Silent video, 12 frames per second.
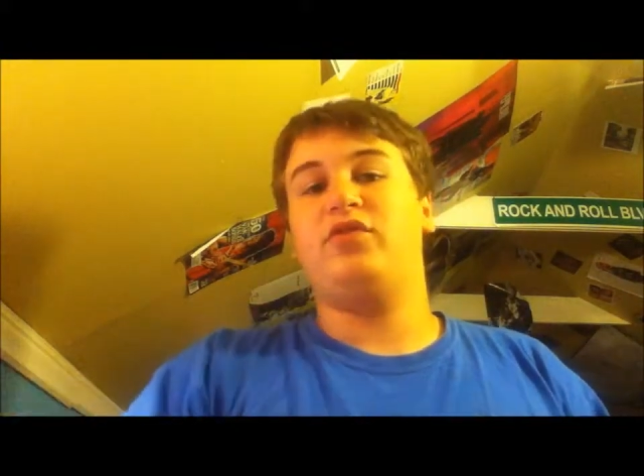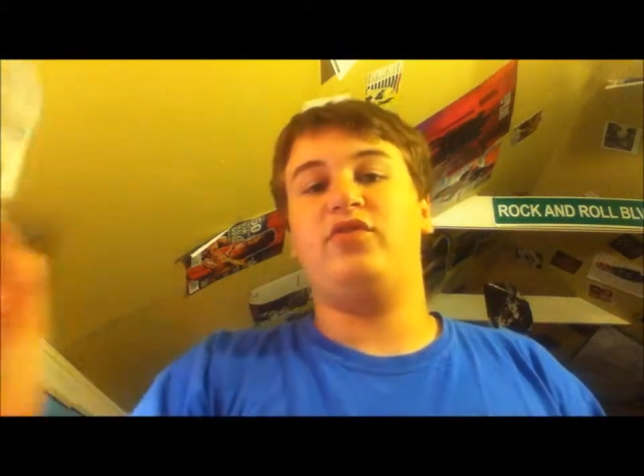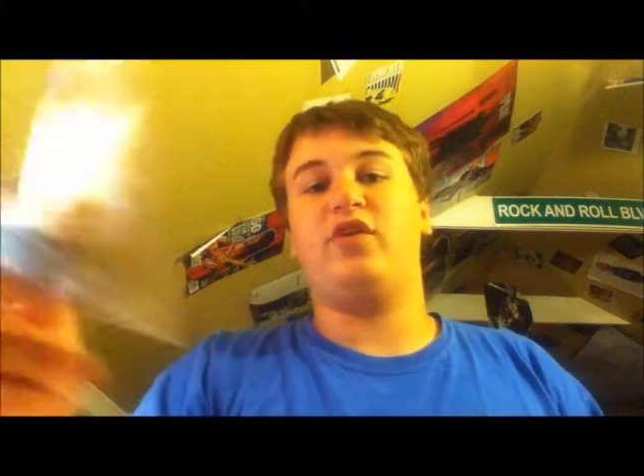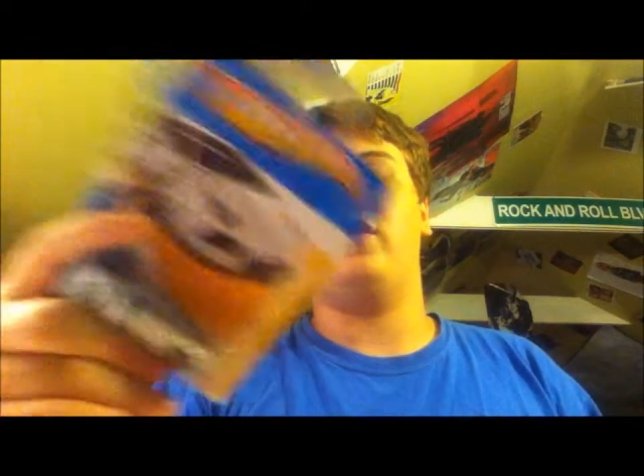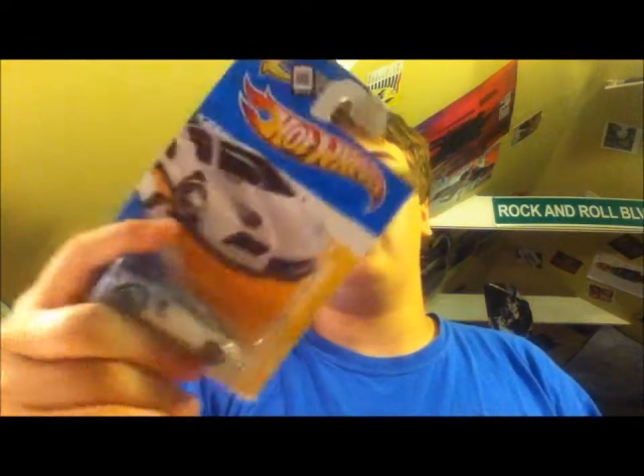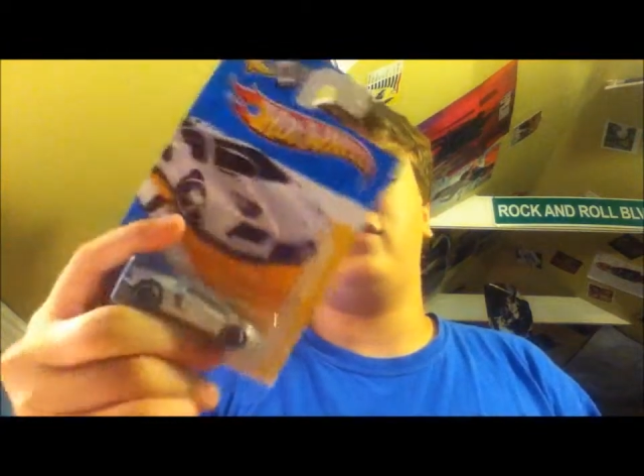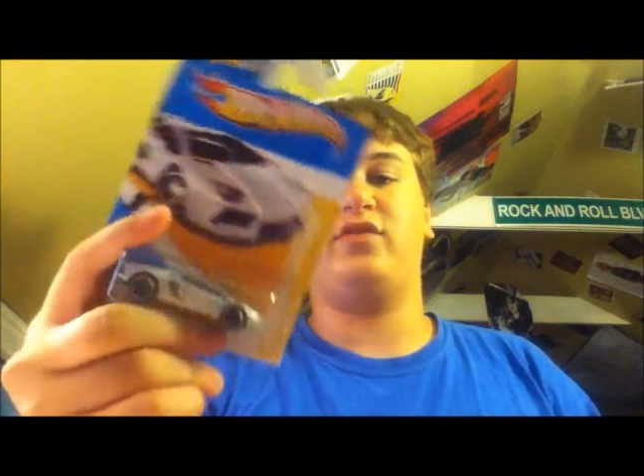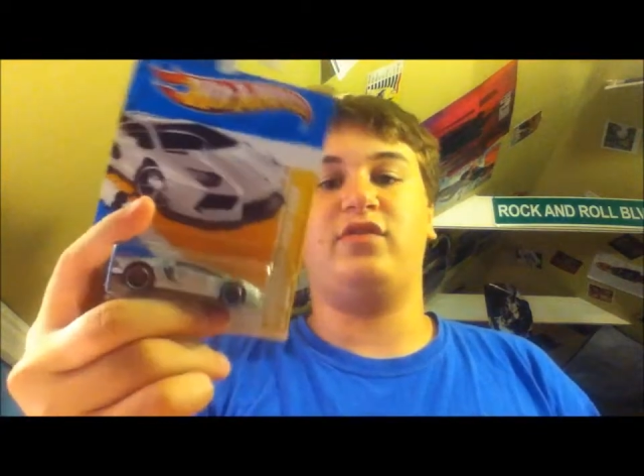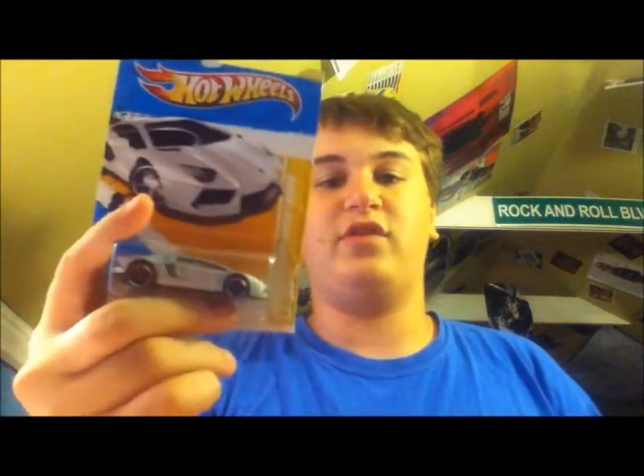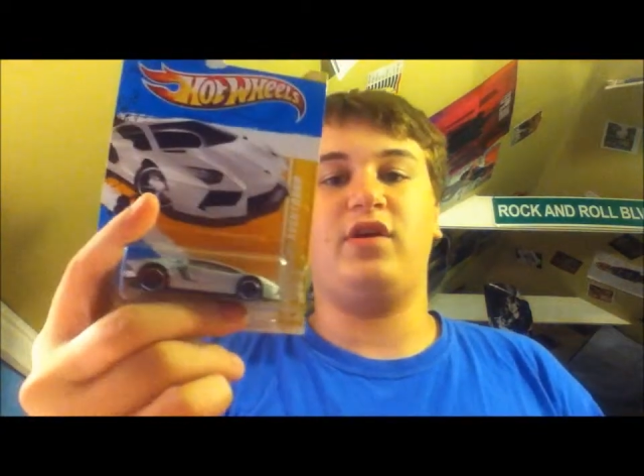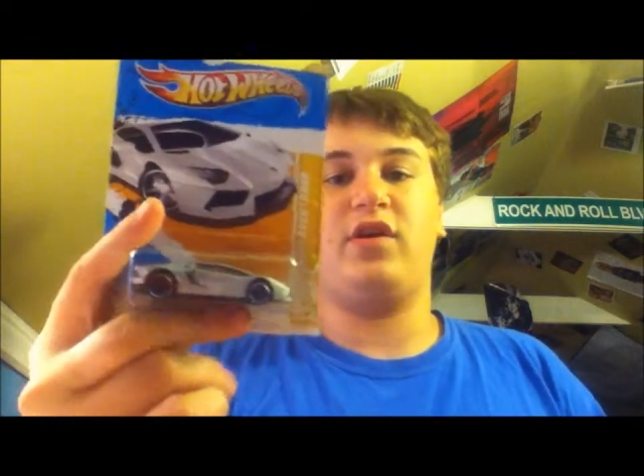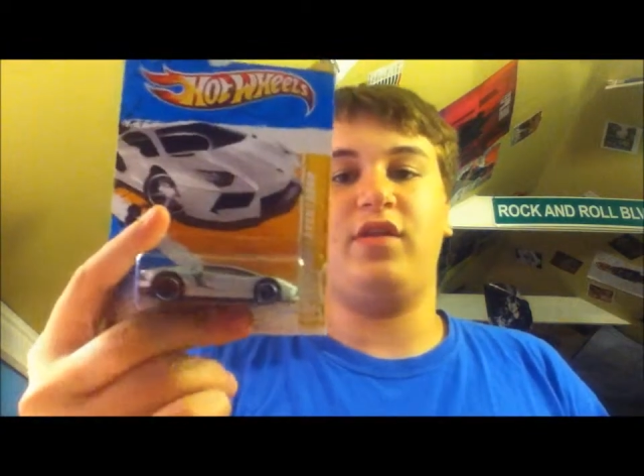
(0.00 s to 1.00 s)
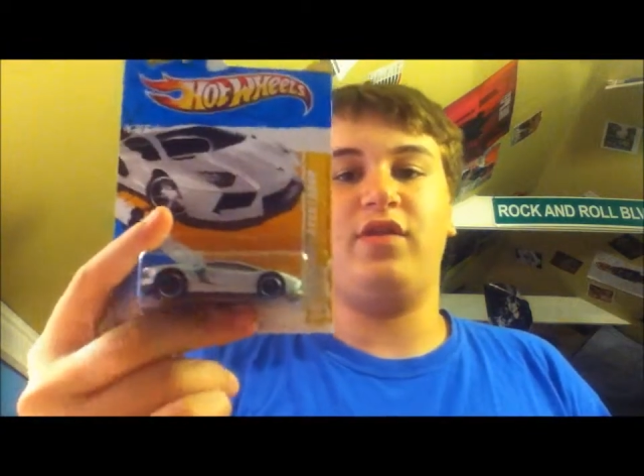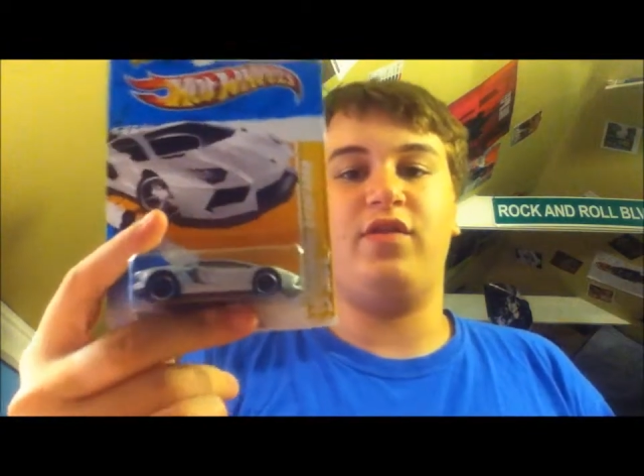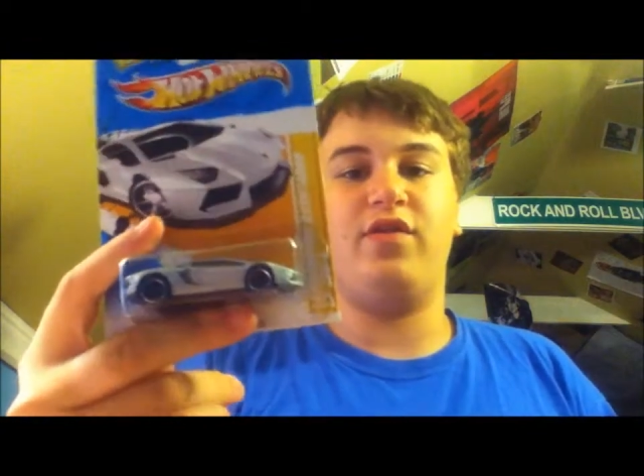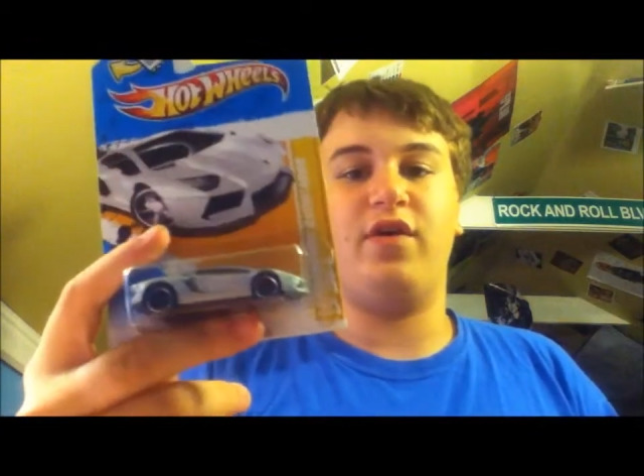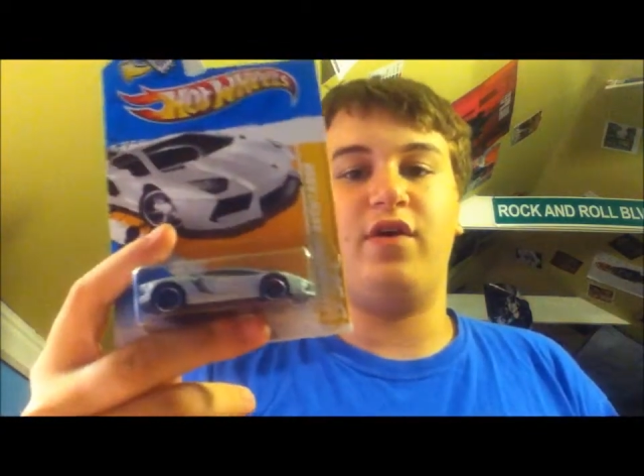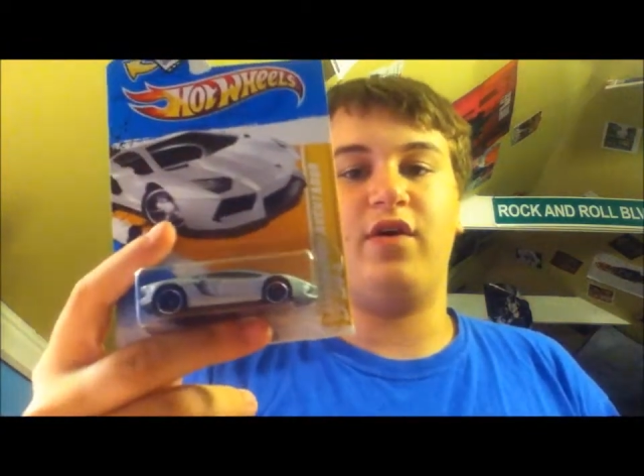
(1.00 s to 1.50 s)
just
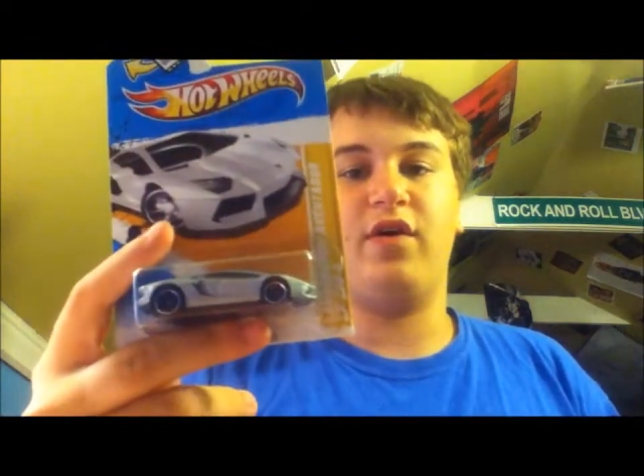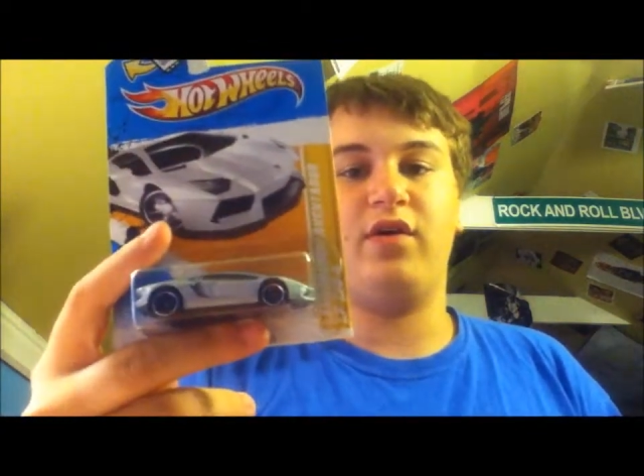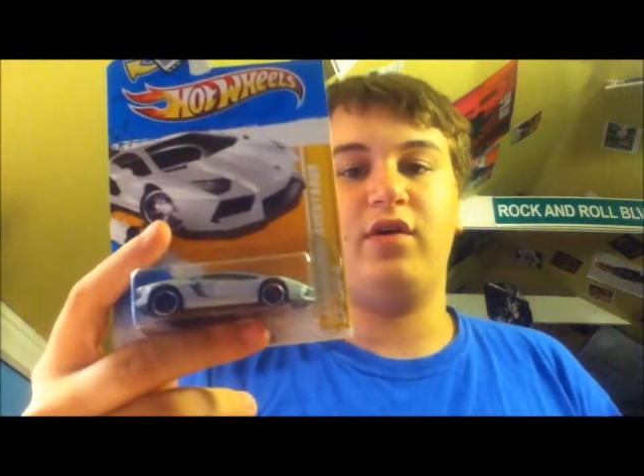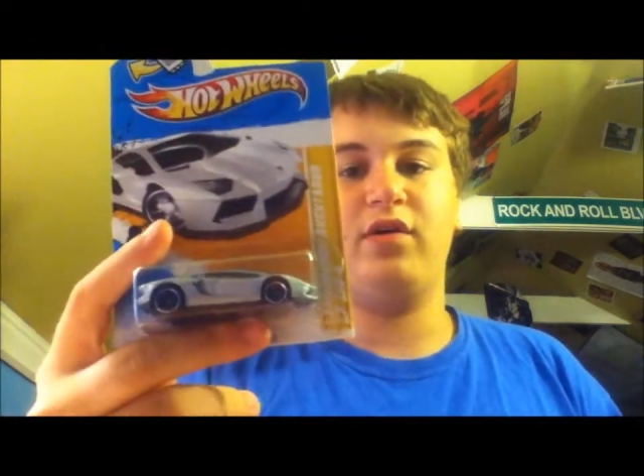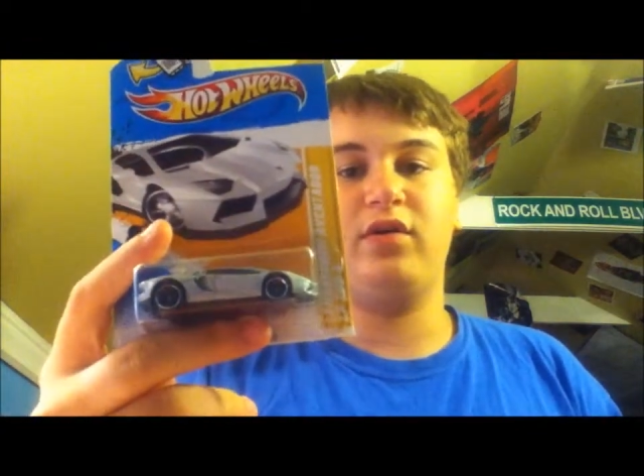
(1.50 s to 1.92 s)
the